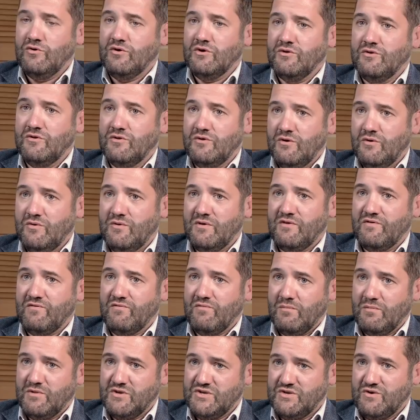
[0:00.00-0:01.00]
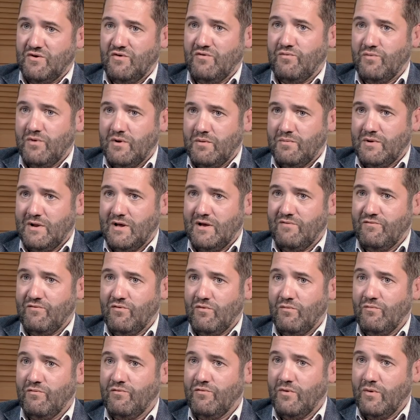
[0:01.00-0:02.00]
can do this from a software
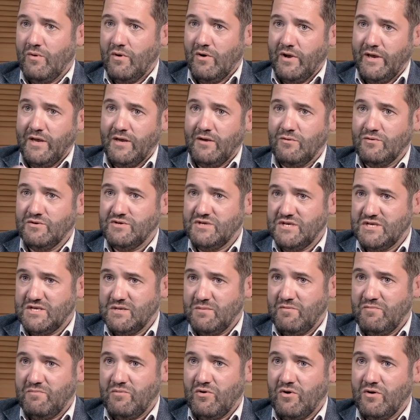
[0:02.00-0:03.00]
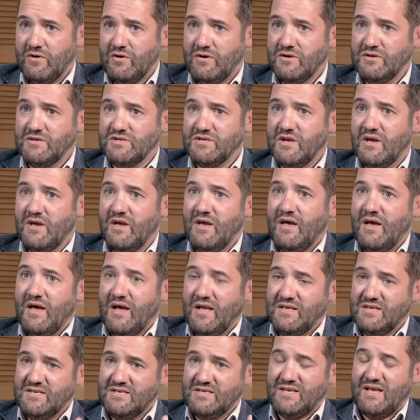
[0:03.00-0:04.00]
platform through our ecosystem of partners
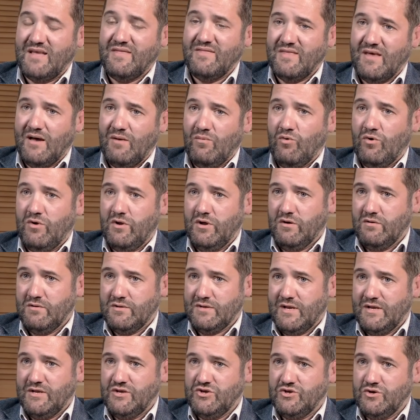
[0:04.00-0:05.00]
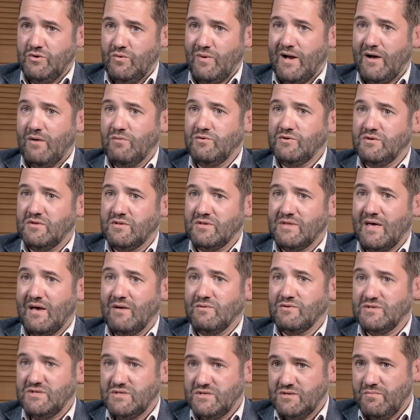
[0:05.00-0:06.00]
and send that wallet credential out to
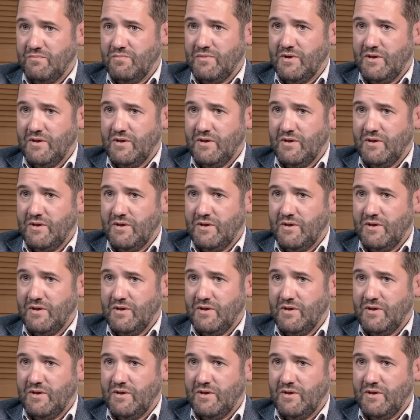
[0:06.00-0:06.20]
thousands of